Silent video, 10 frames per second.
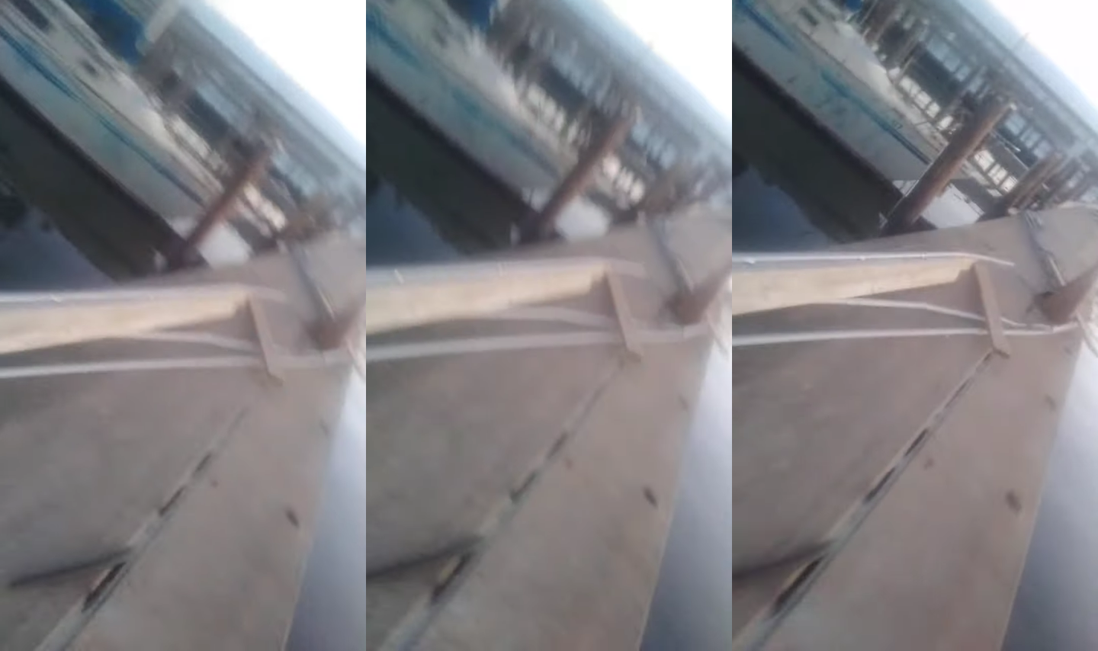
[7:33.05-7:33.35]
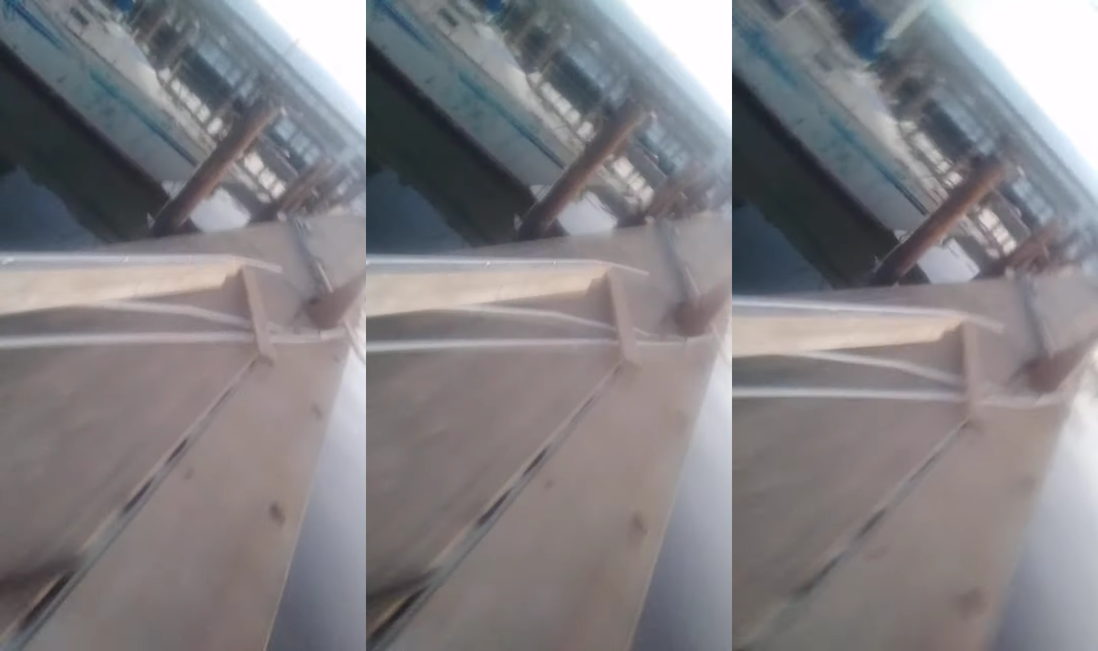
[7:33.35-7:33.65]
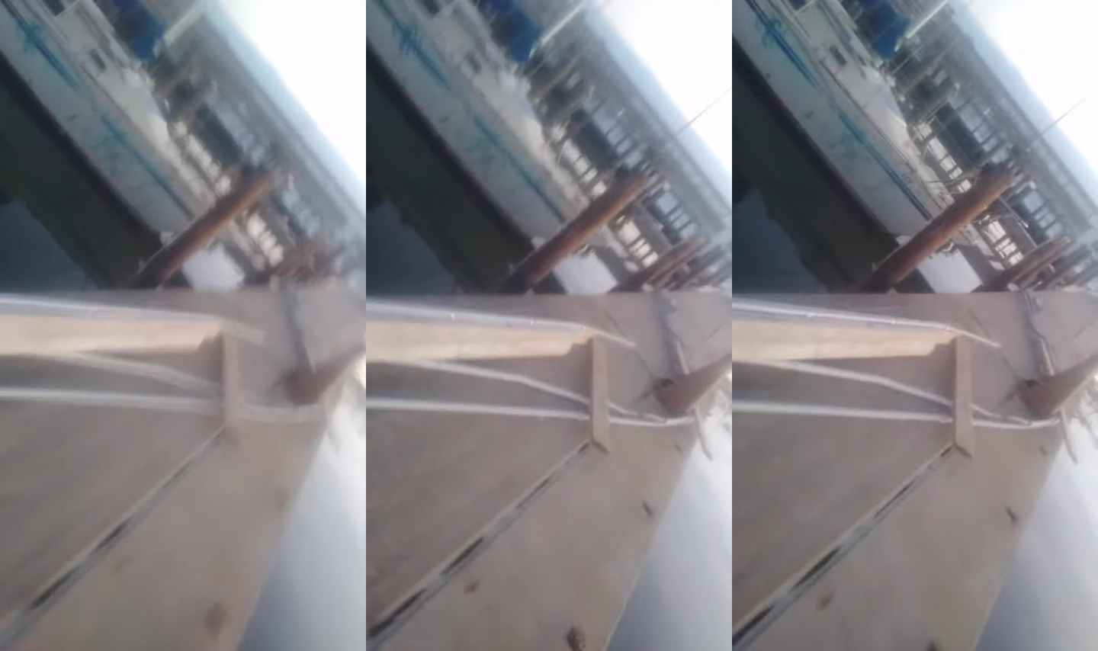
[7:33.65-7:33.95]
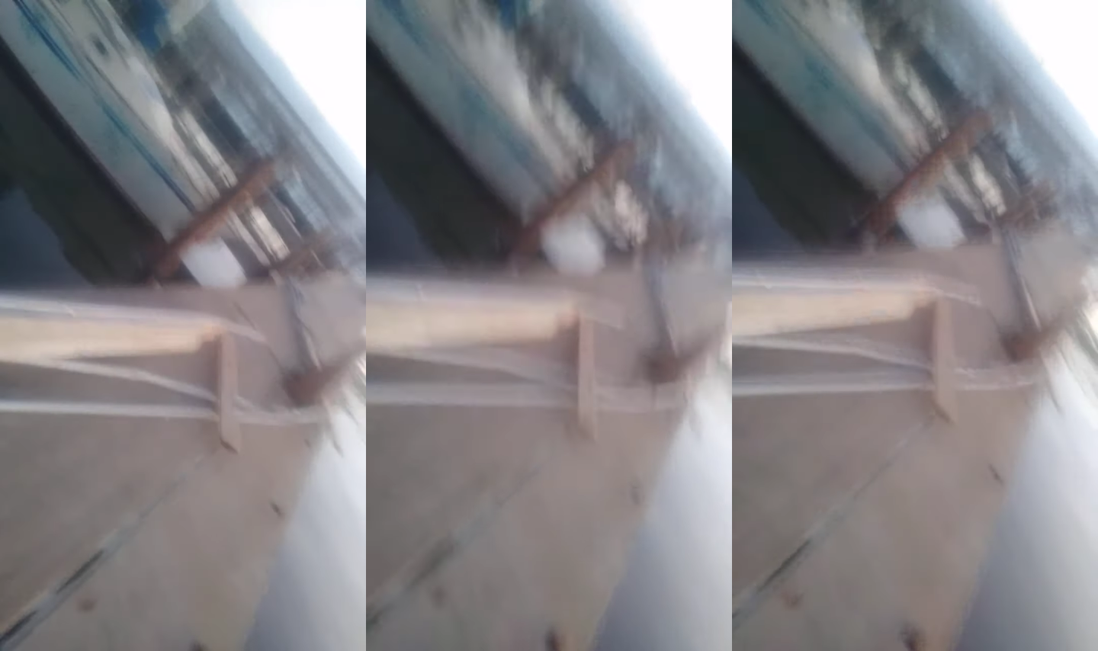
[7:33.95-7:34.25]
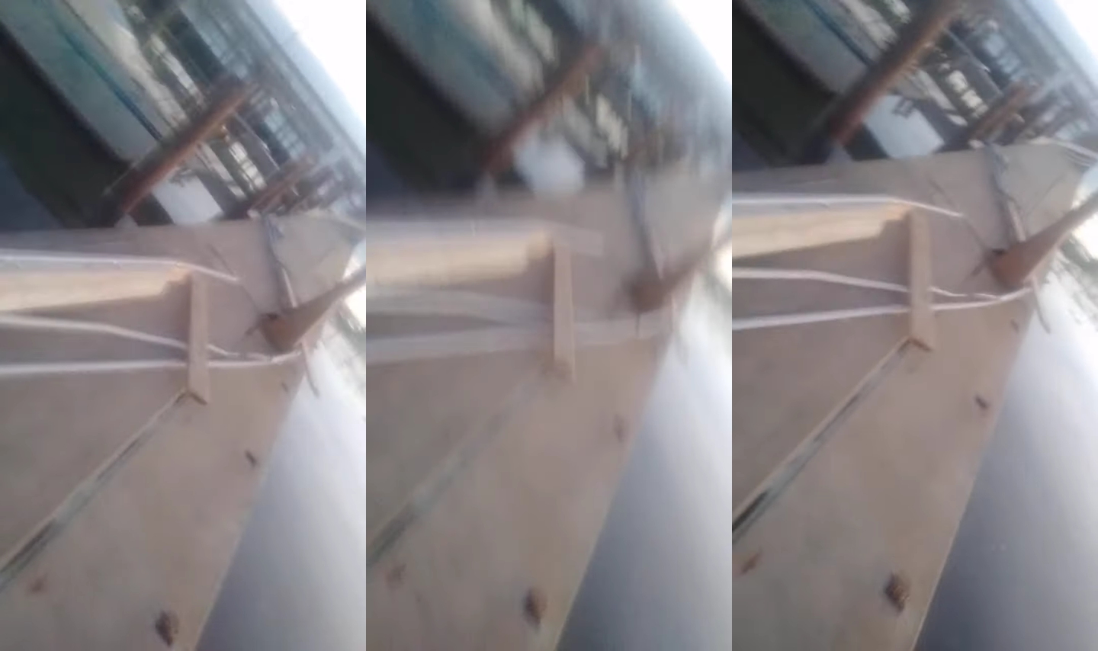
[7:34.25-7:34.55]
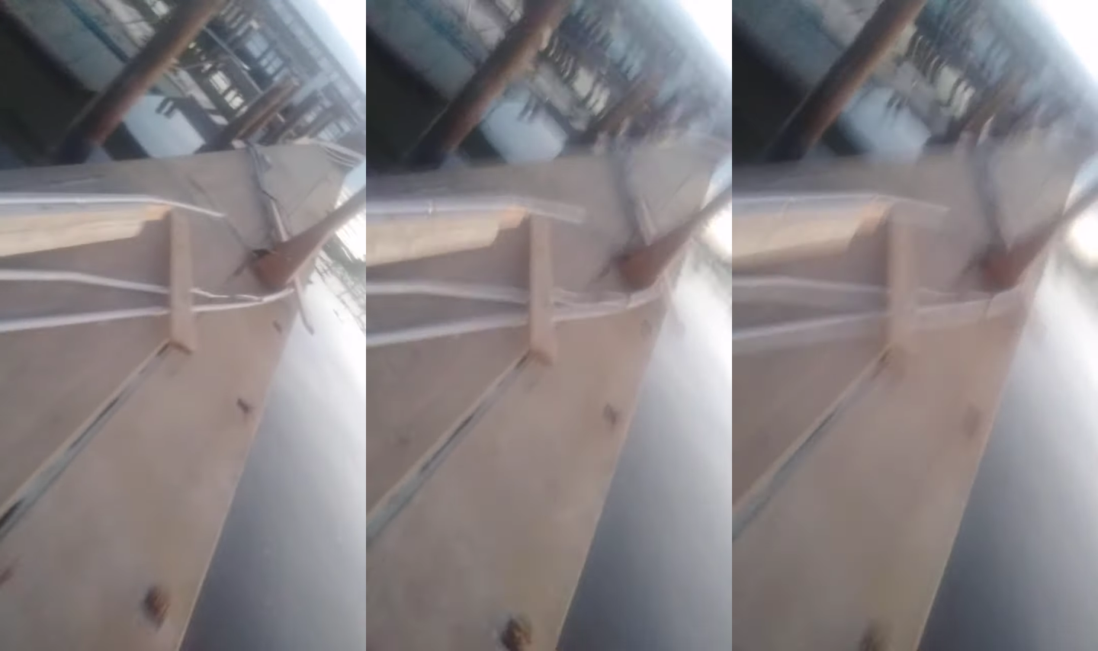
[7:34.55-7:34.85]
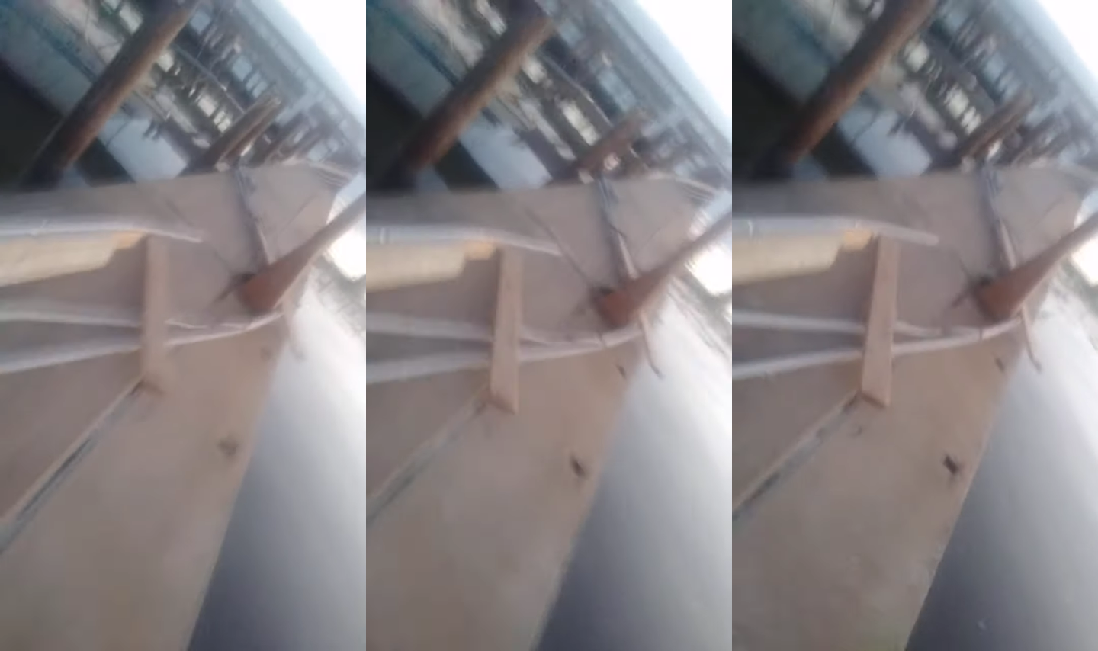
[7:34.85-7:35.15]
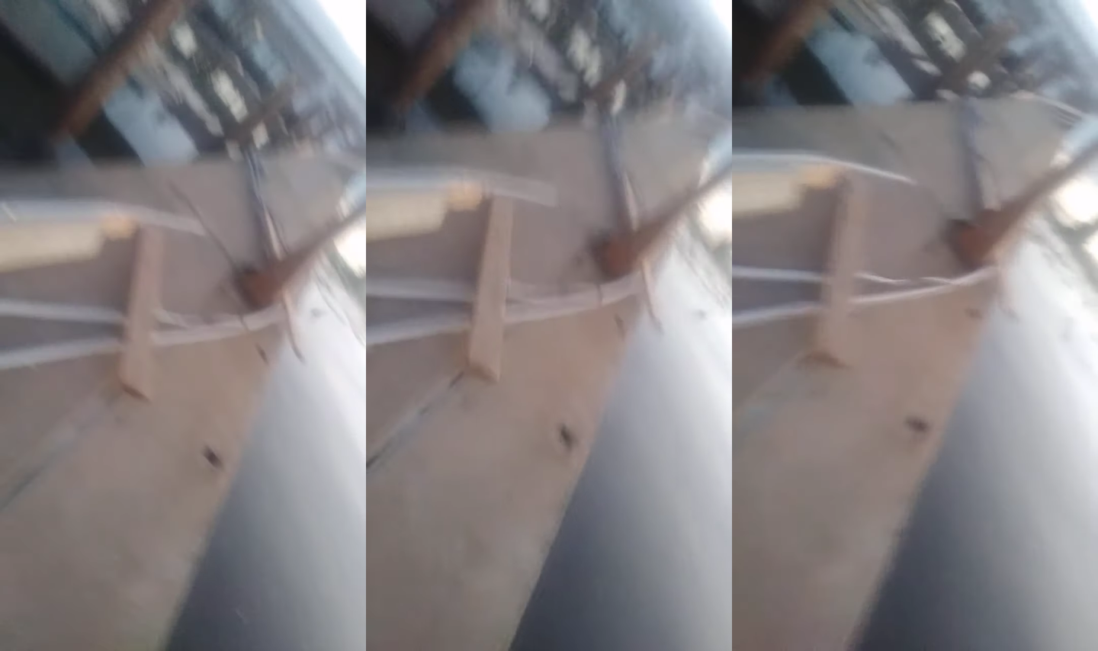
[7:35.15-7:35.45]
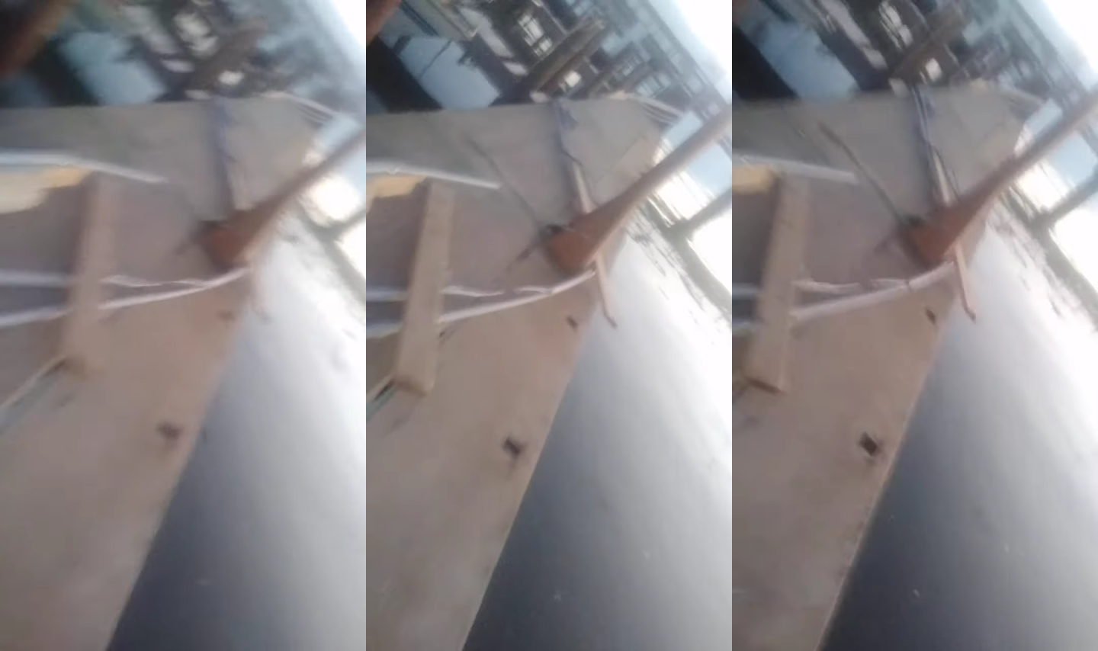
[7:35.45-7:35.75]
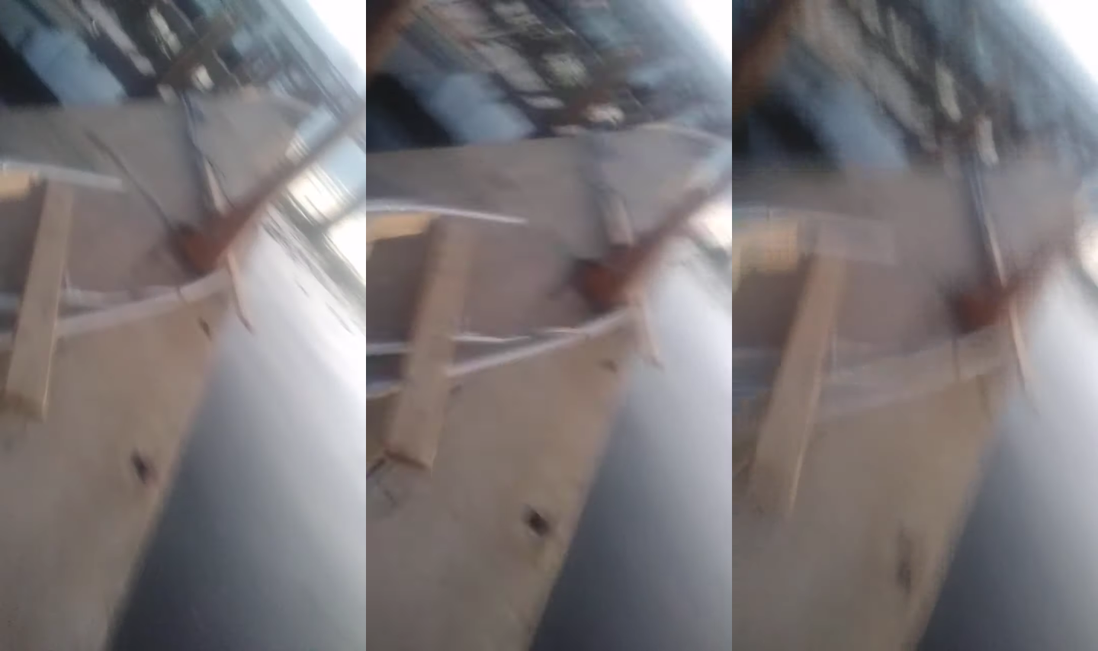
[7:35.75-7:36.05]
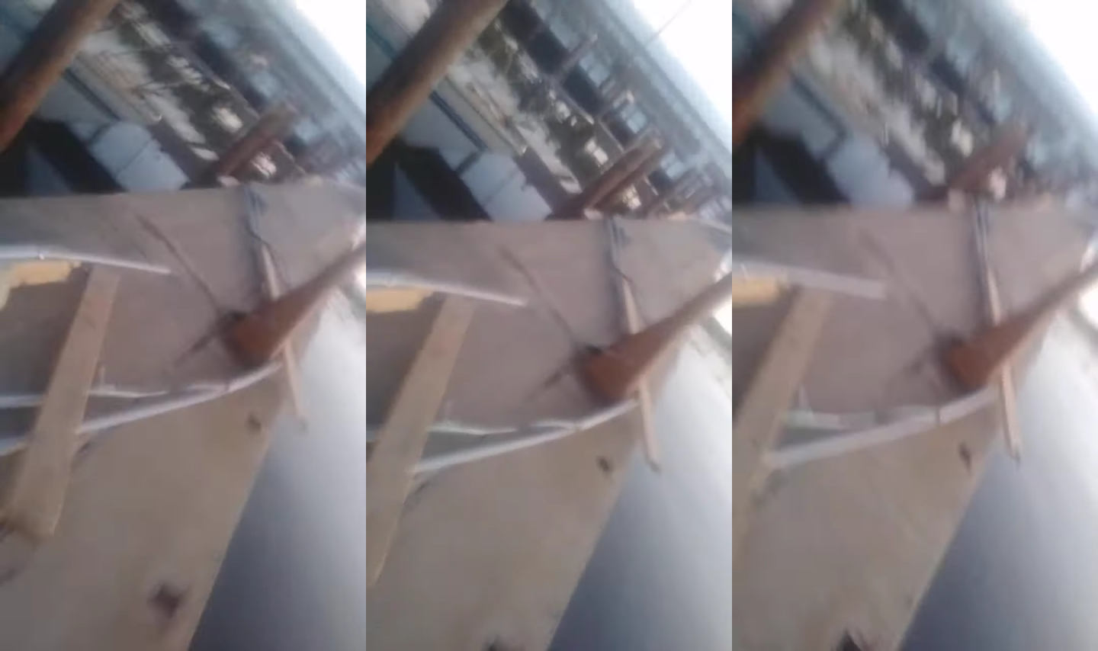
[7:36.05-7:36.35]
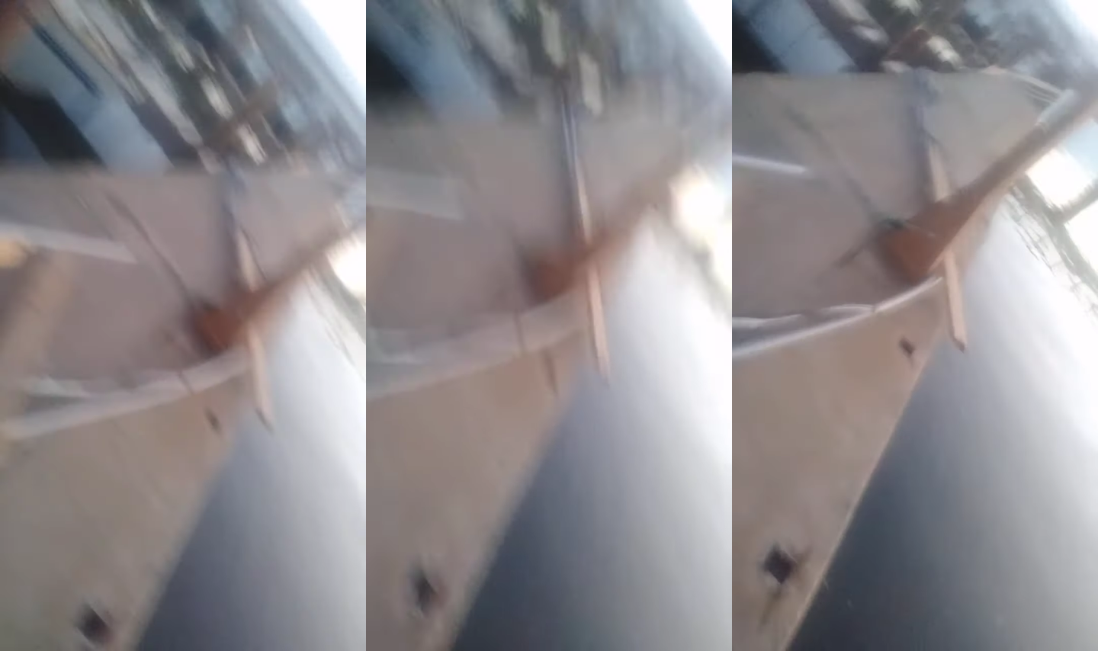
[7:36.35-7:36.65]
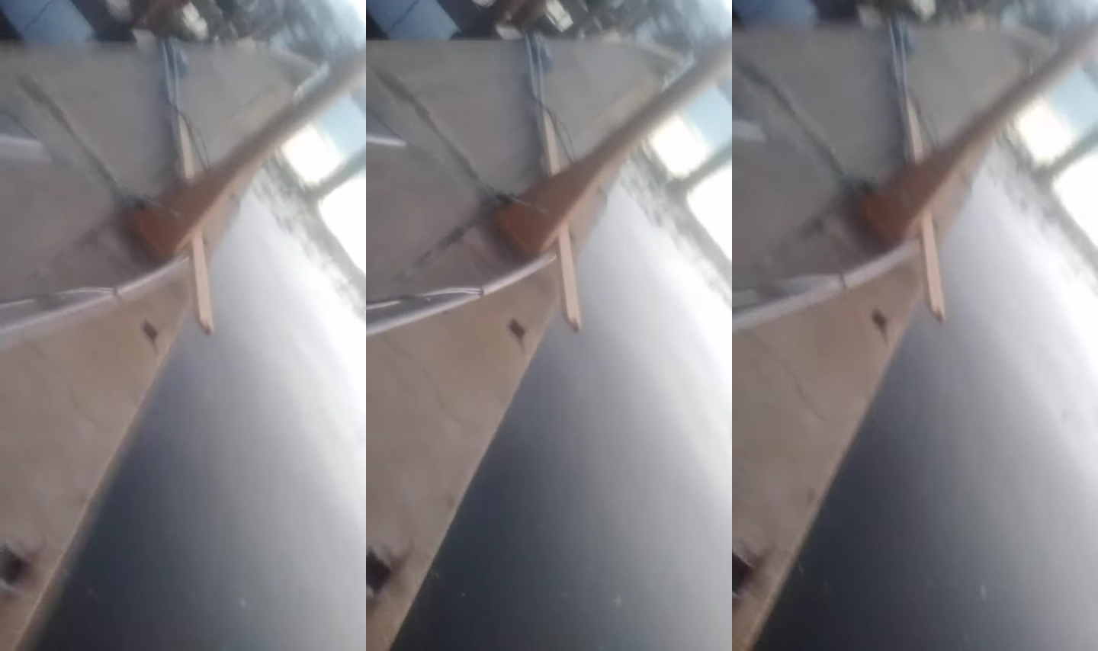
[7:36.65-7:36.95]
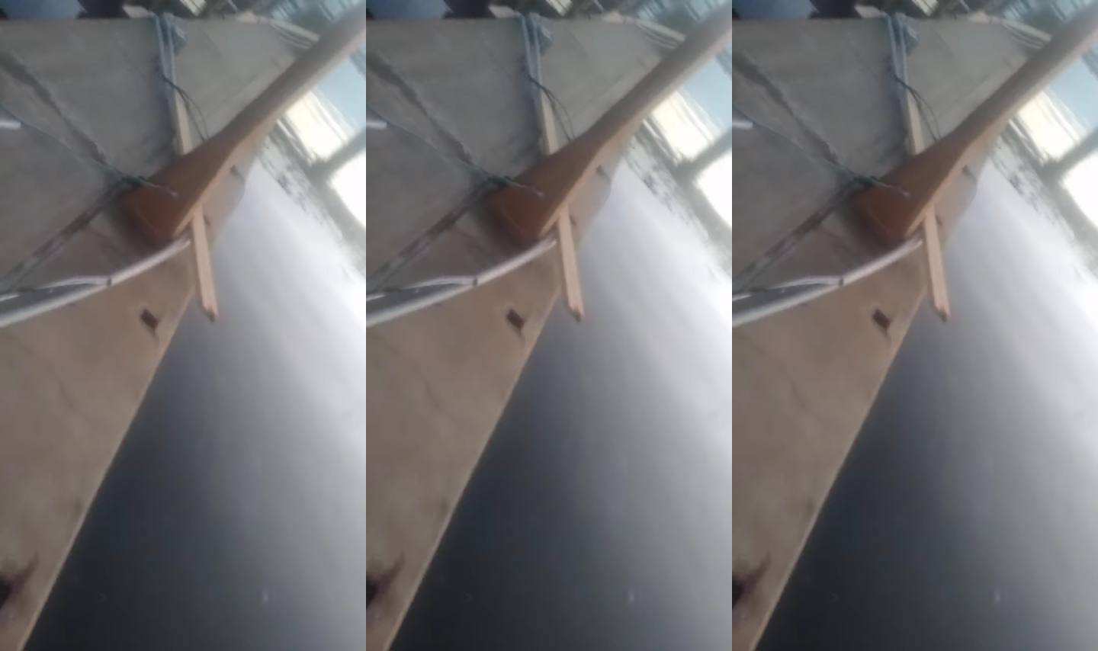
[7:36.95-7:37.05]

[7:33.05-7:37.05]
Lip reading: Nobody's mouth can be seen.